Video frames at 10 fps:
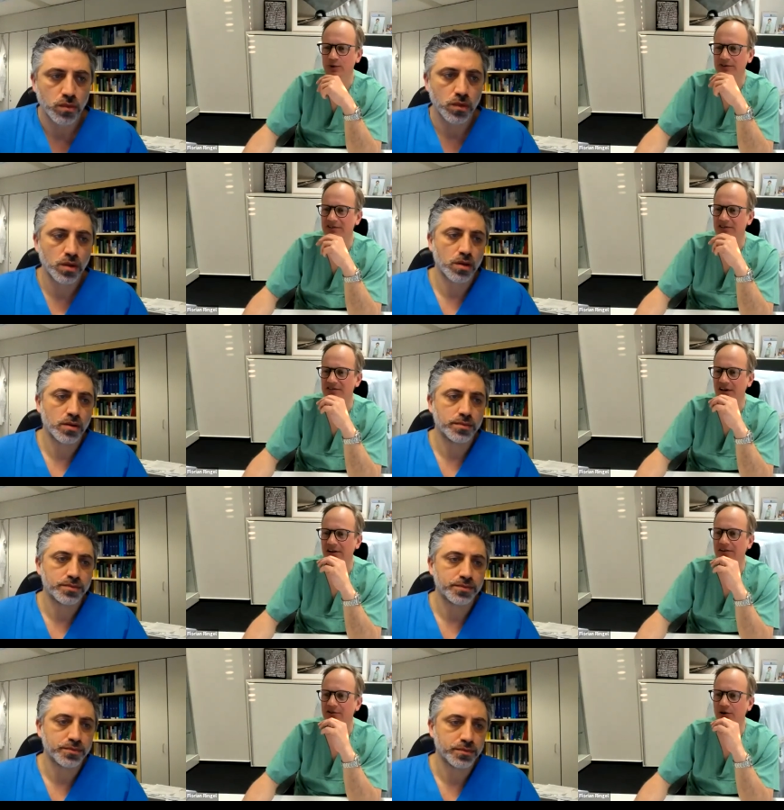Speaker 1: whether the
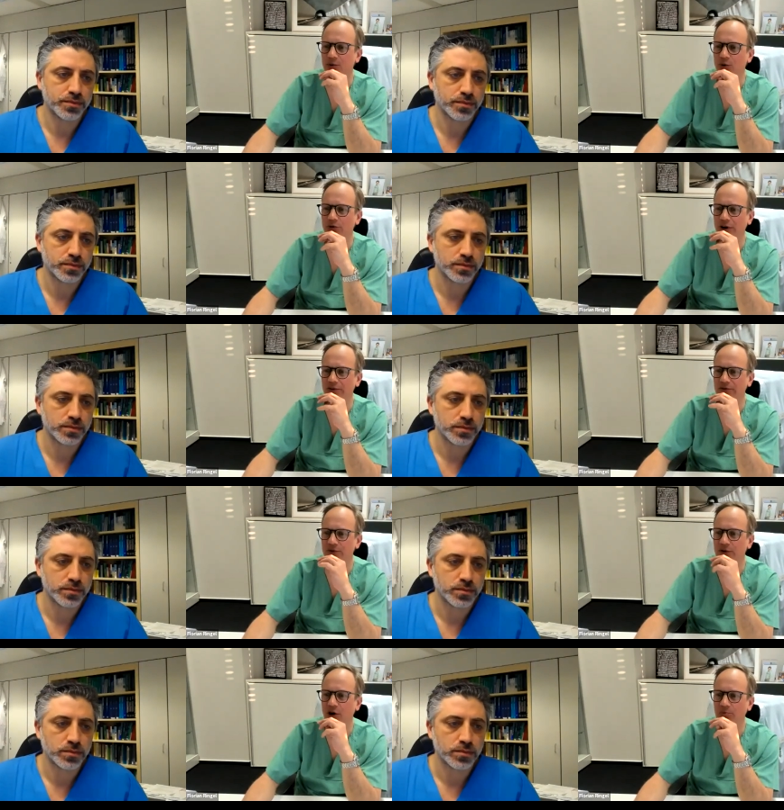studies were run through
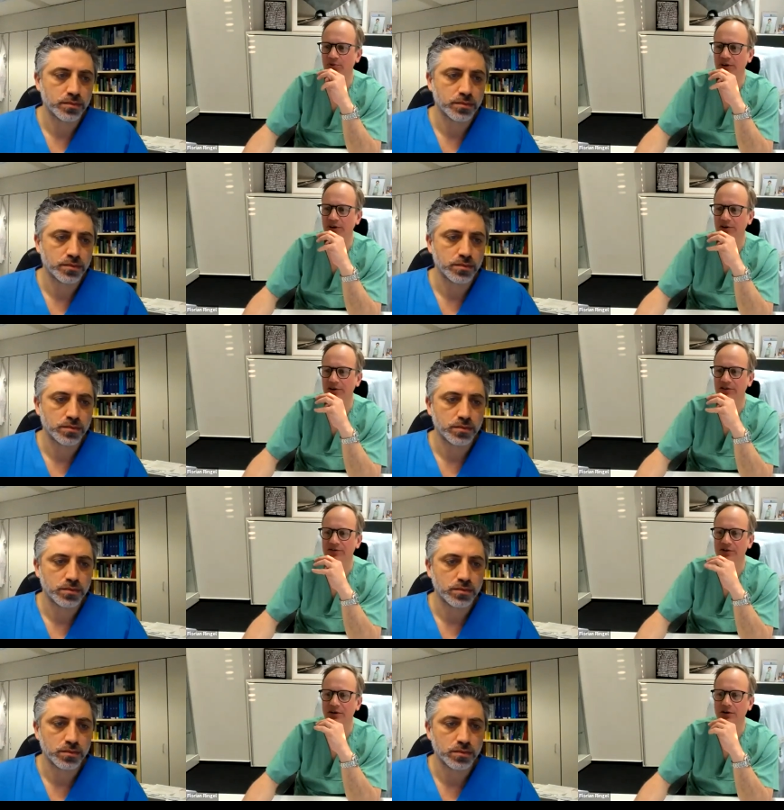a company or
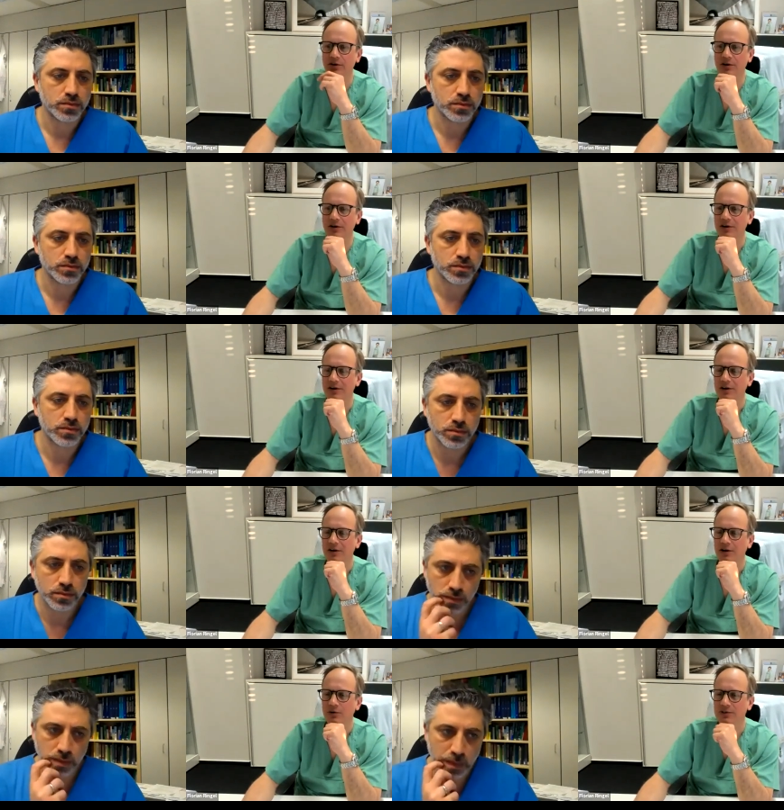industry, or
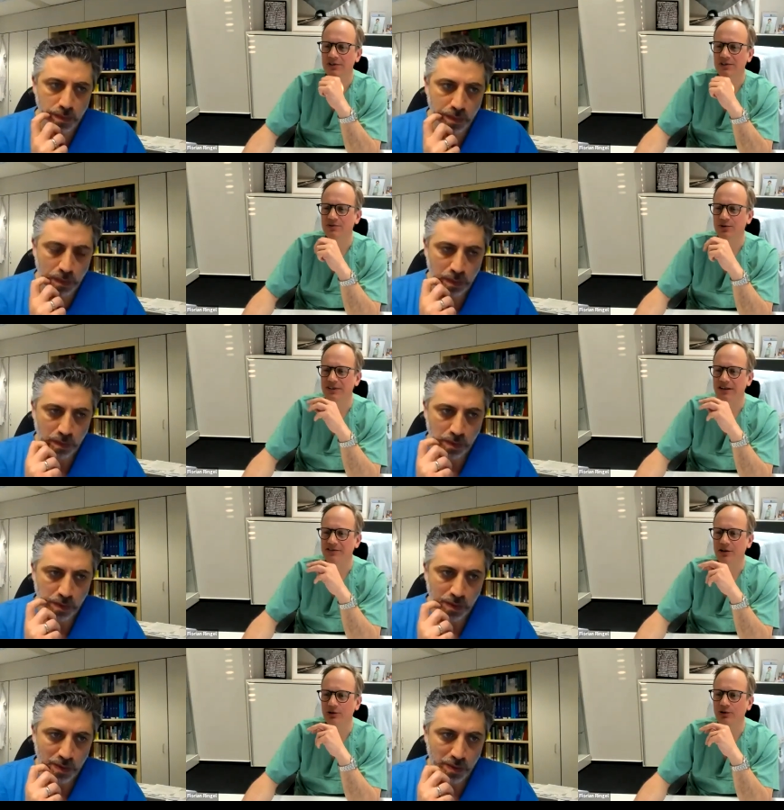whether this was
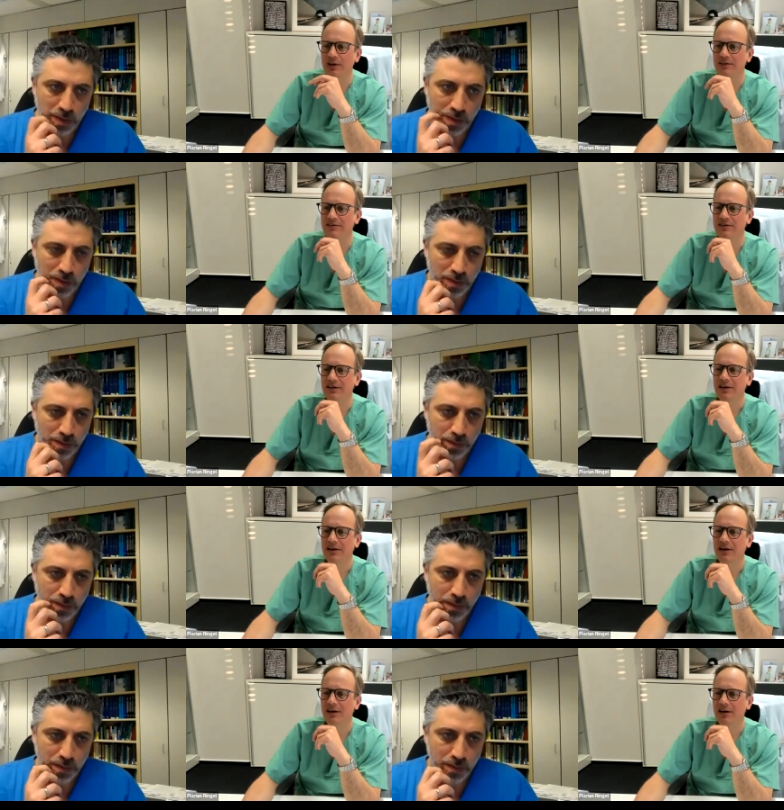excluded
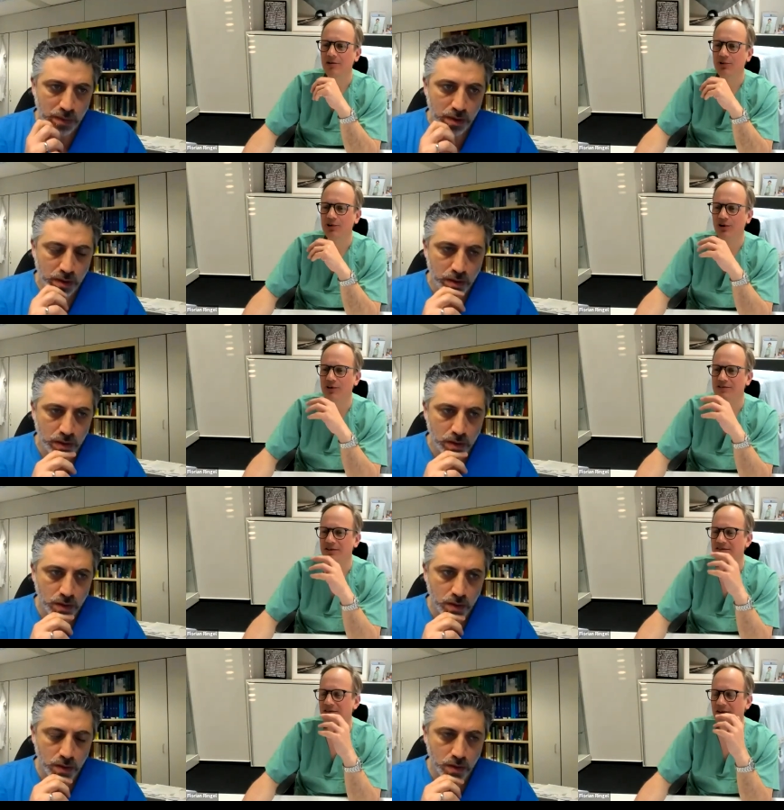uh, because
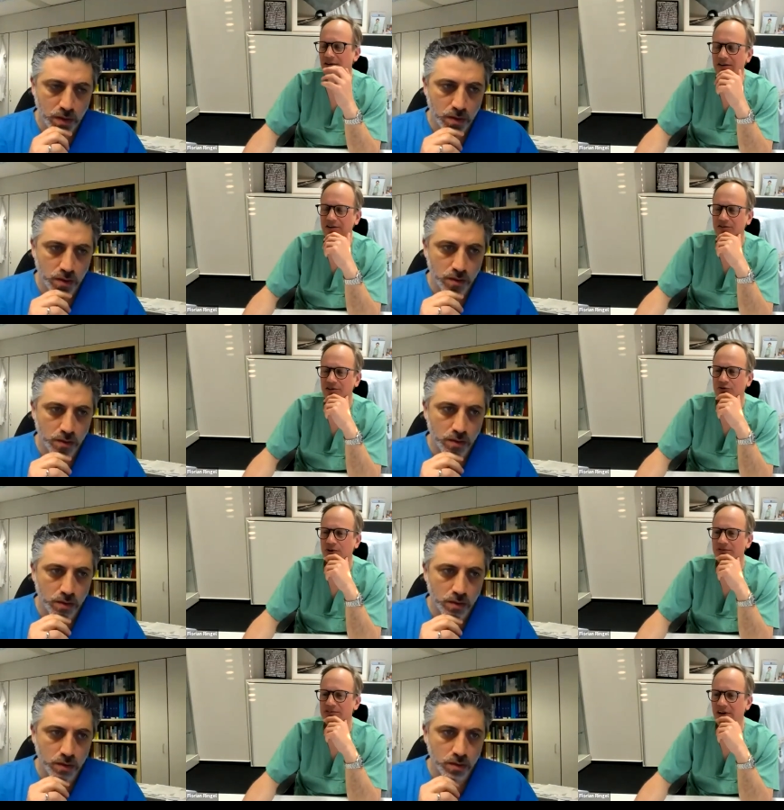this
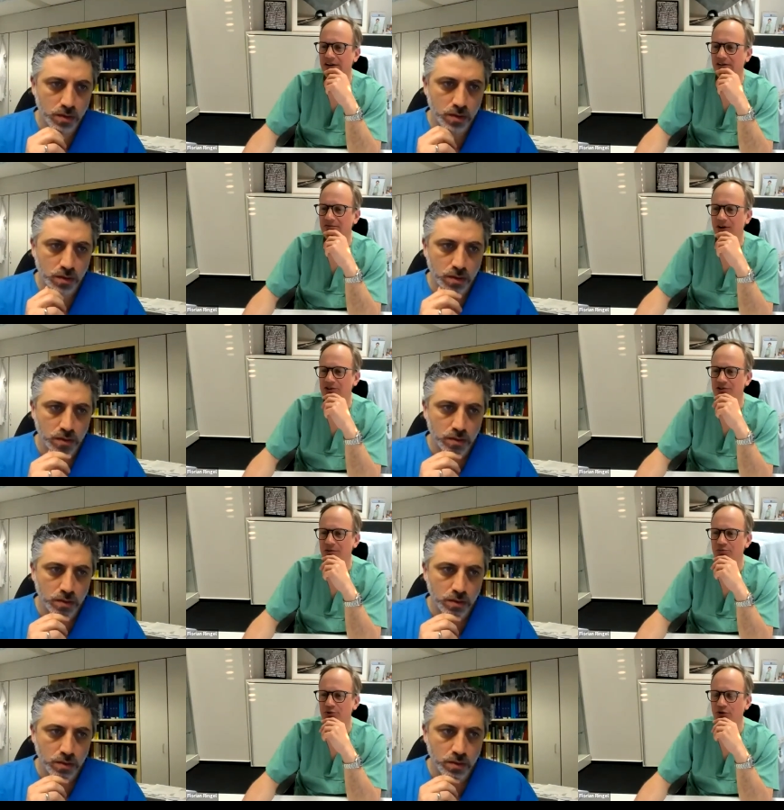industry-driven study is much uh,
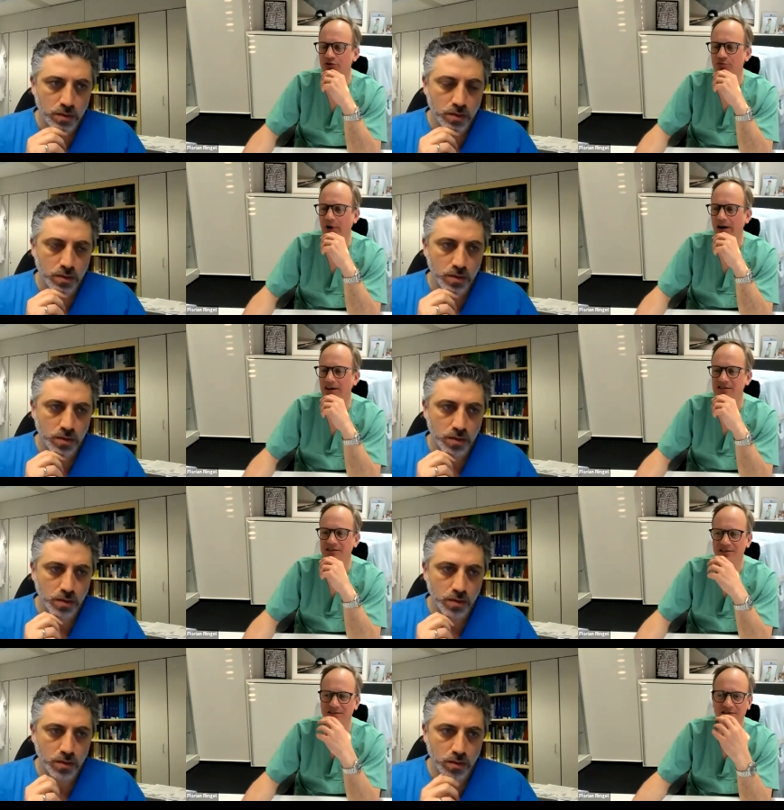prone to bias, and
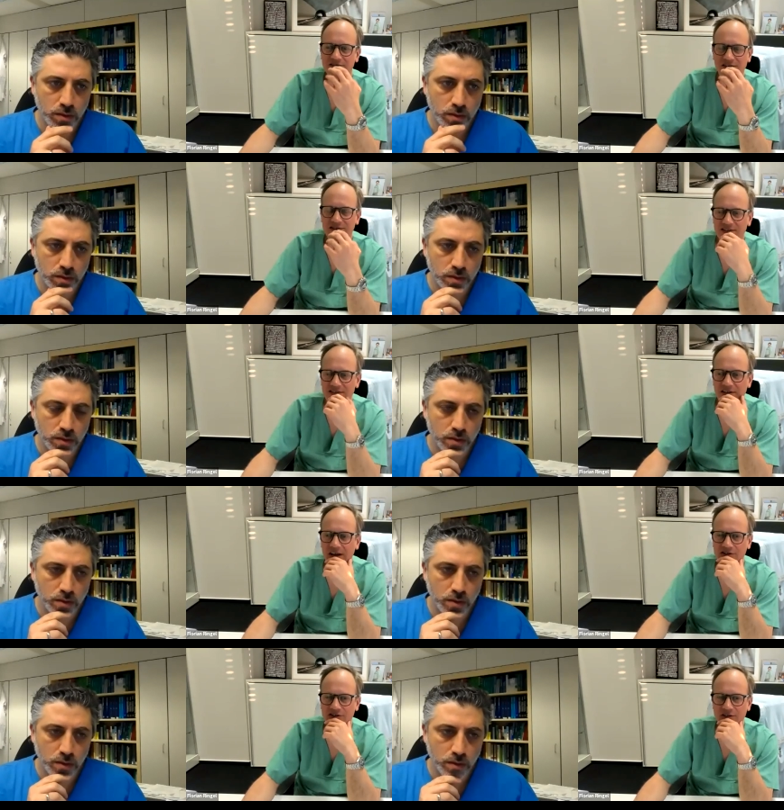this is this is easily
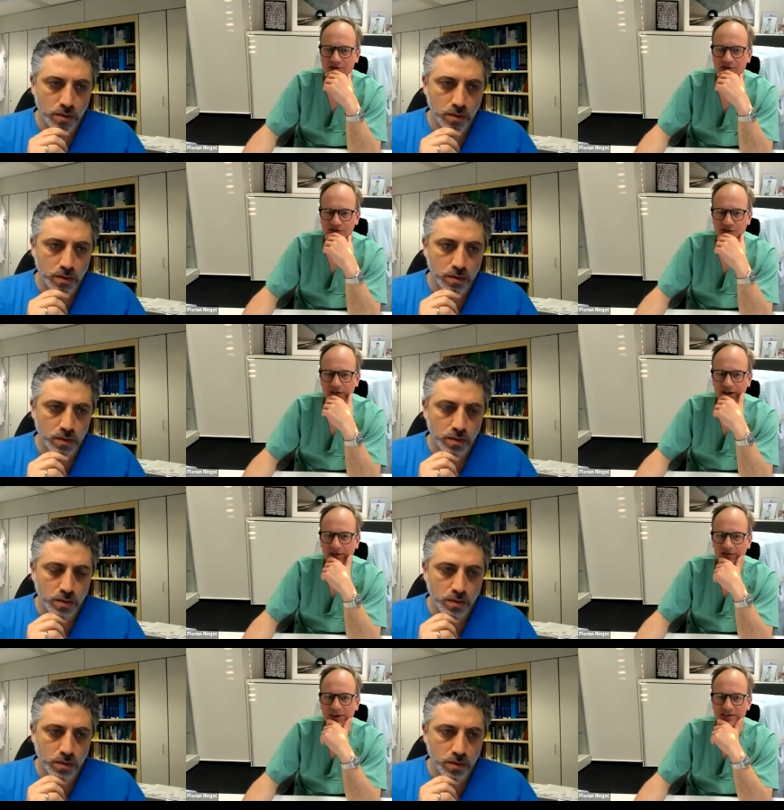answered. Those are
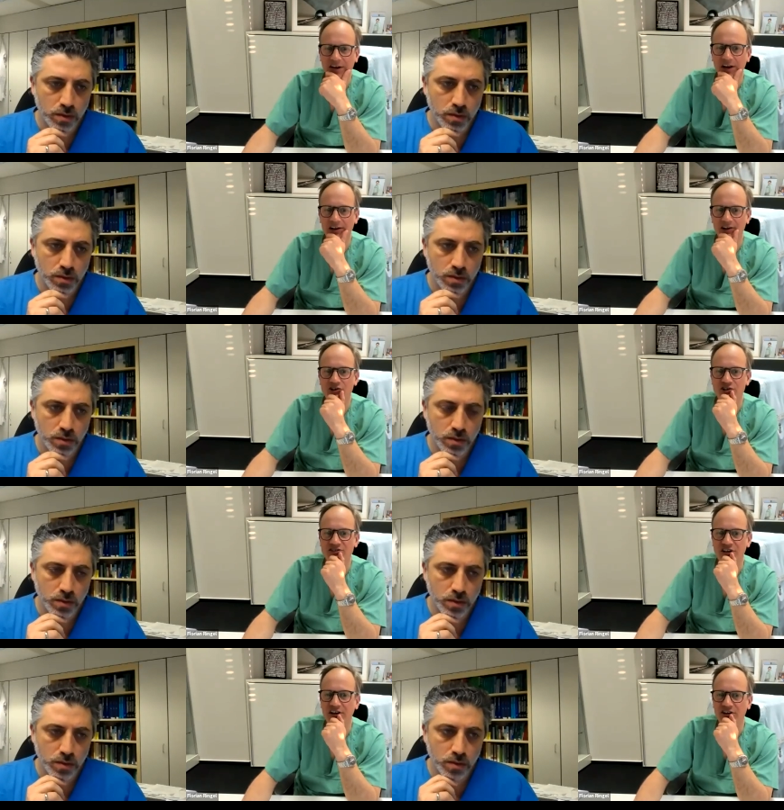investigator-initiated
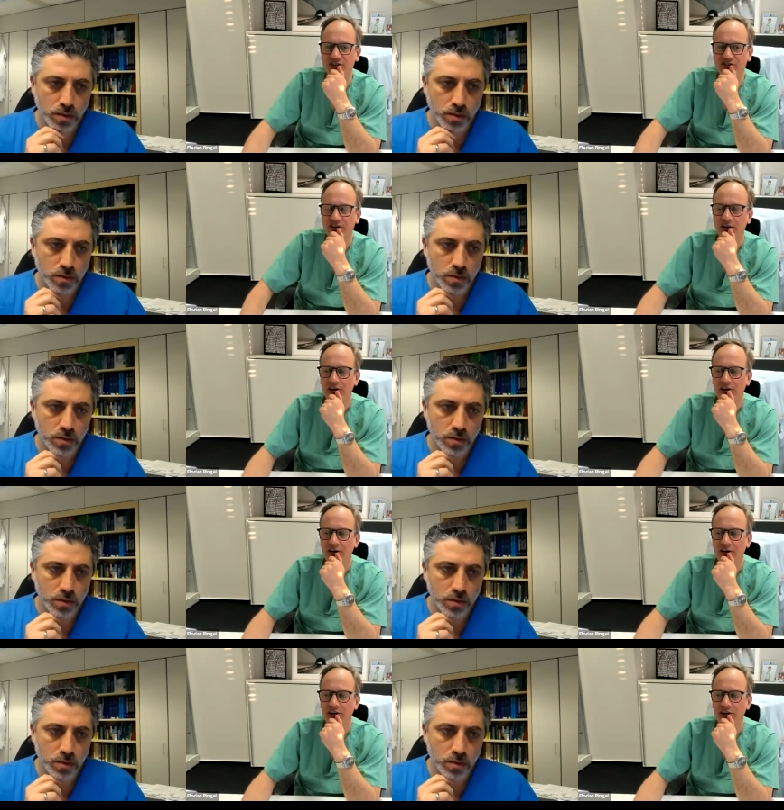studies